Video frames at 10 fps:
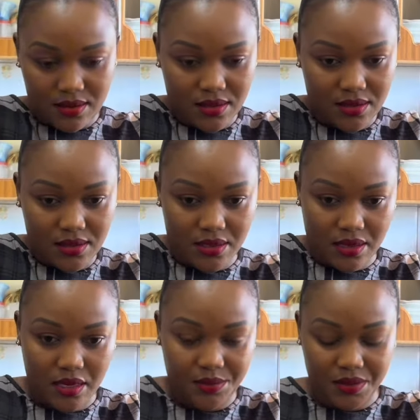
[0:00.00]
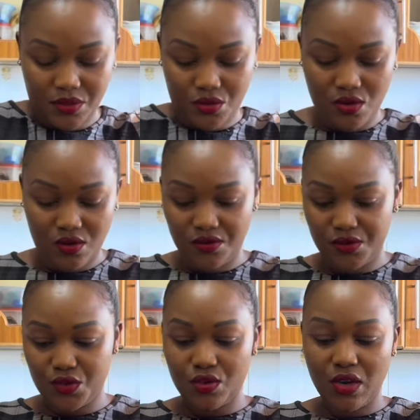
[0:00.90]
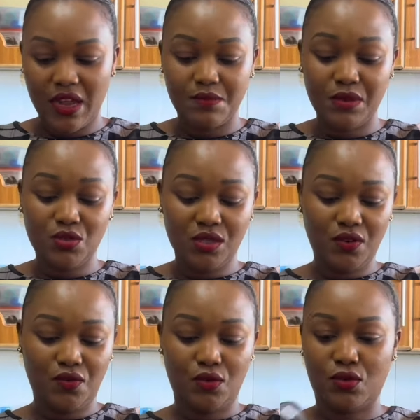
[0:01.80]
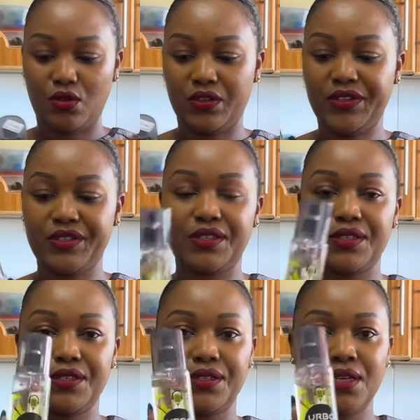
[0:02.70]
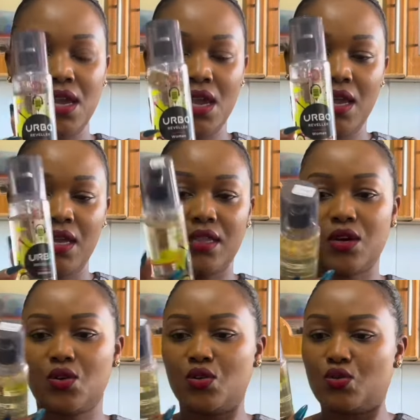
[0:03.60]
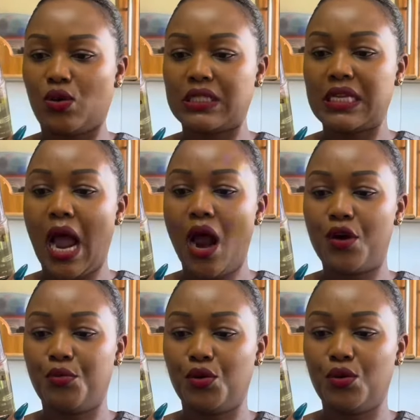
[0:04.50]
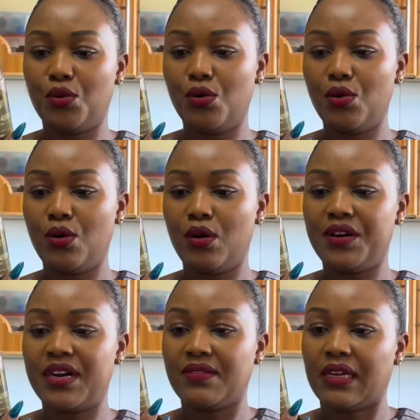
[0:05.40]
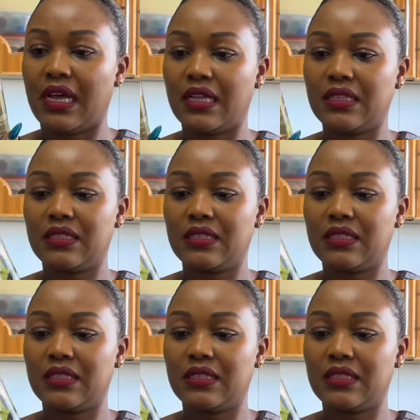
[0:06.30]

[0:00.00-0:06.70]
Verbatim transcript: let's see the caps are off so I've been looking for this they're called what Arbor Revela.